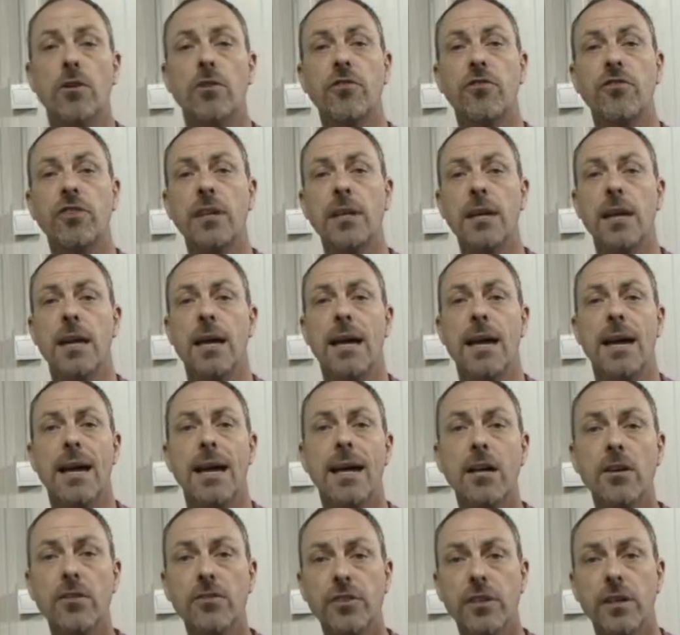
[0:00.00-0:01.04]
You see,
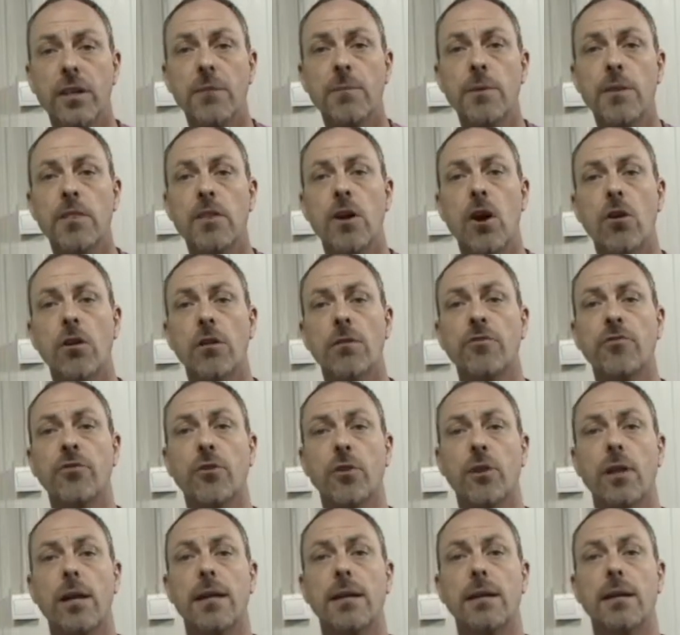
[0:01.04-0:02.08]
health can be thought of
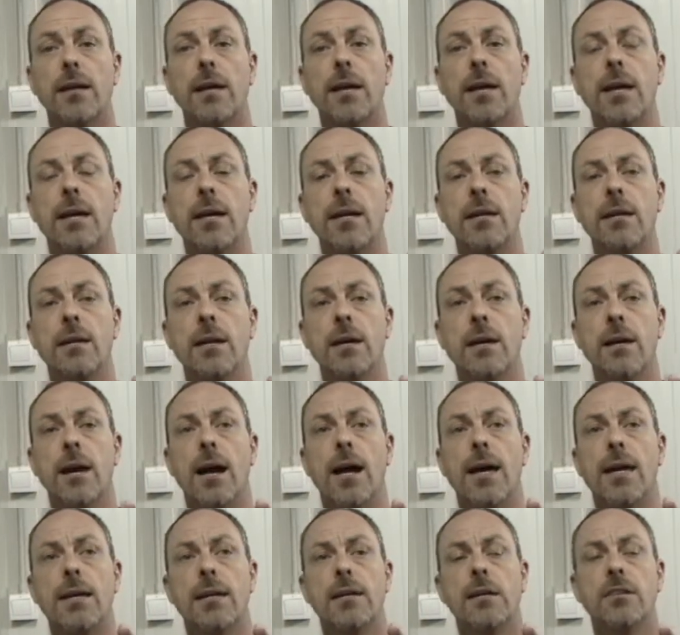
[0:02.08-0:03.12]
sort of like a
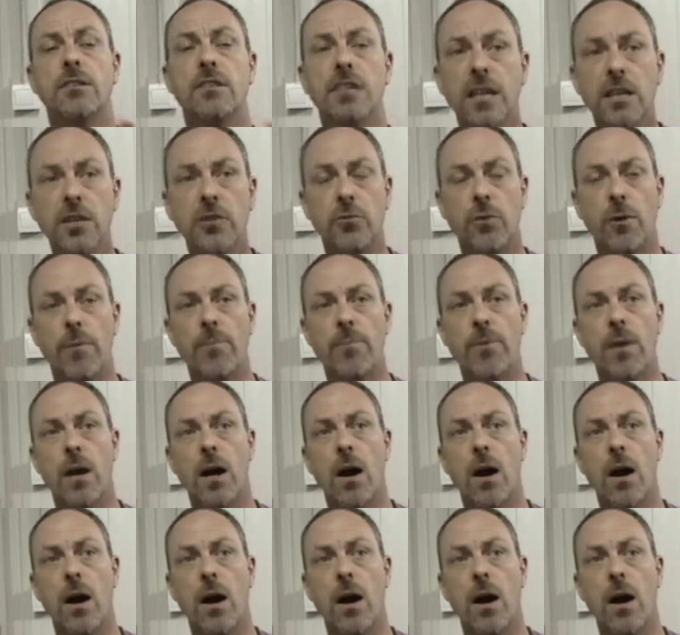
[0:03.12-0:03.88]
continuum.